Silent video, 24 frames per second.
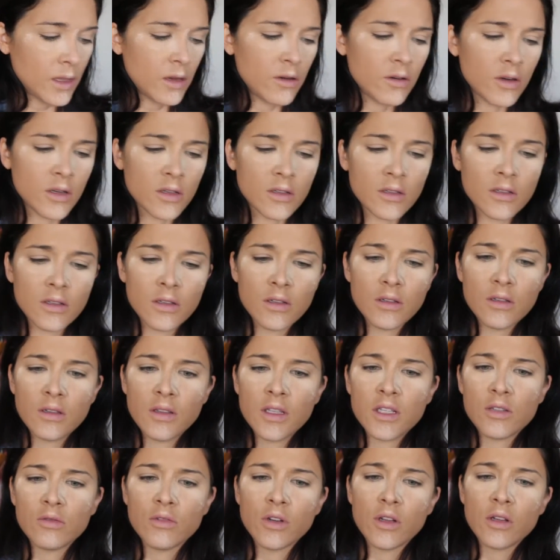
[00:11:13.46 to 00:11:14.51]
here it is.
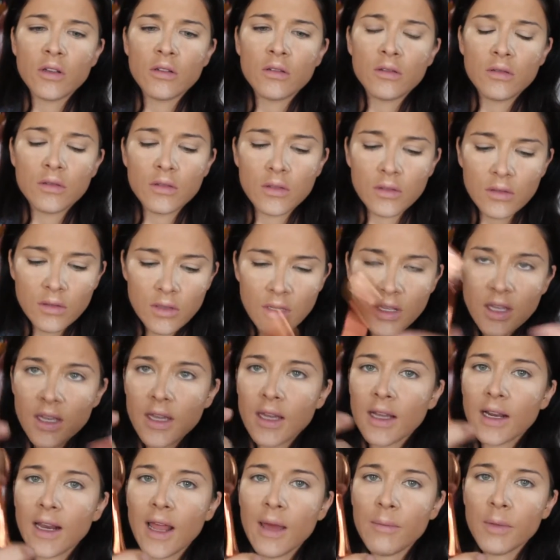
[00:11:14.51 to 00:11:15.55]
This will do.
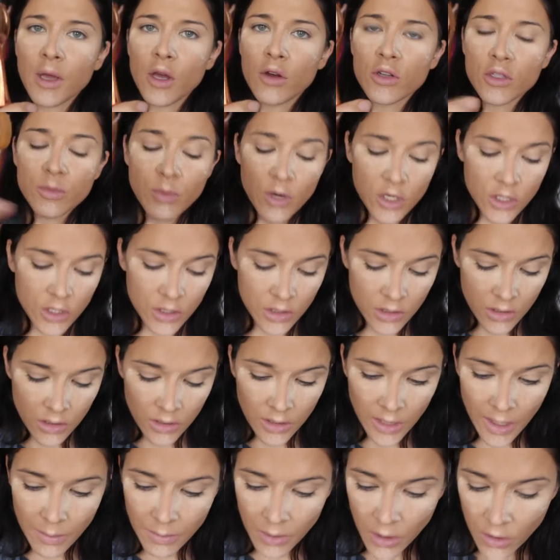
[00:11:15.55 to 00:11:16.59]
Glam Girls brushes.
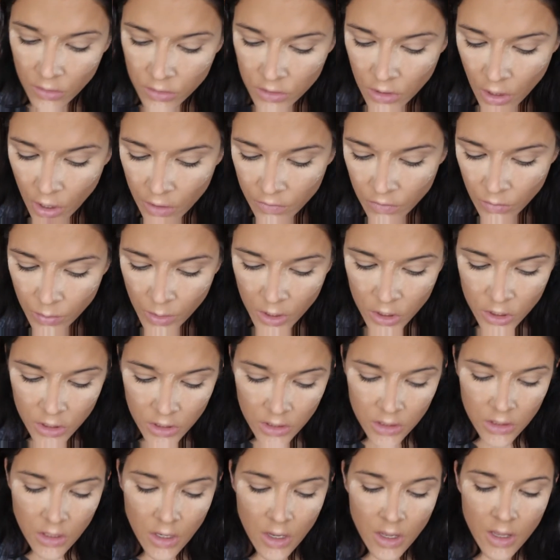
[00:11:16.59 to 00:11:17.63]
Glam Girls oval brushes.
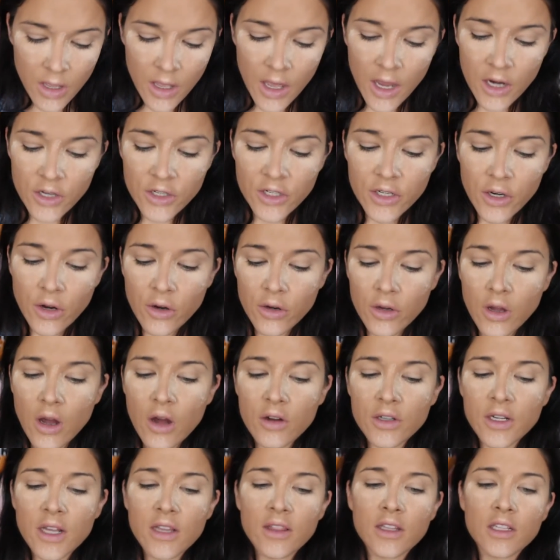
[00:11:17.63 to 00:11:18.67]
Actually no,
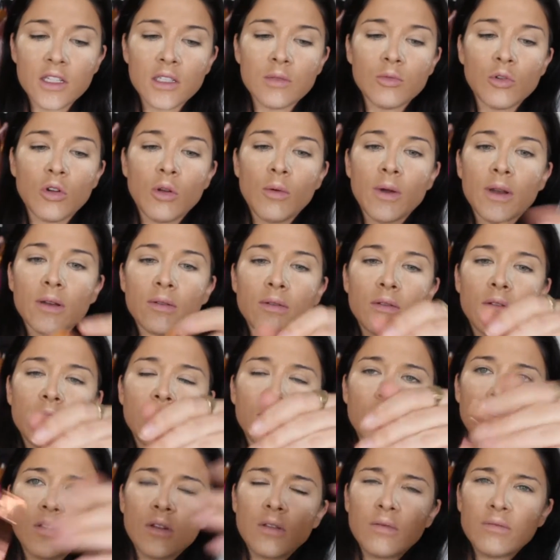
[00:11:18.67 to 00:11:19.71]
I'll take this small one.
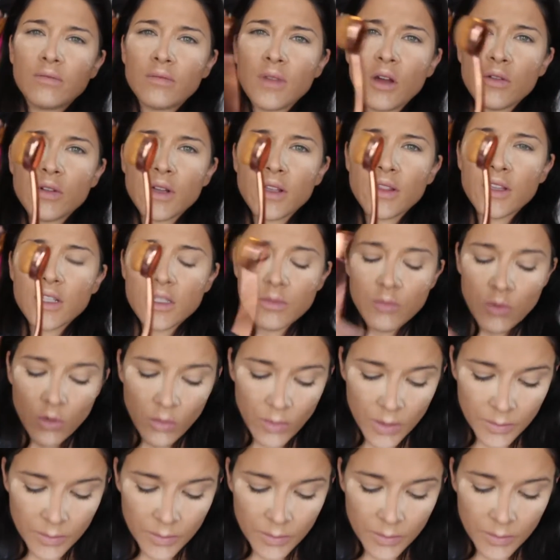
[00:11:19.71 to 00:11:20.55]
I'll take this small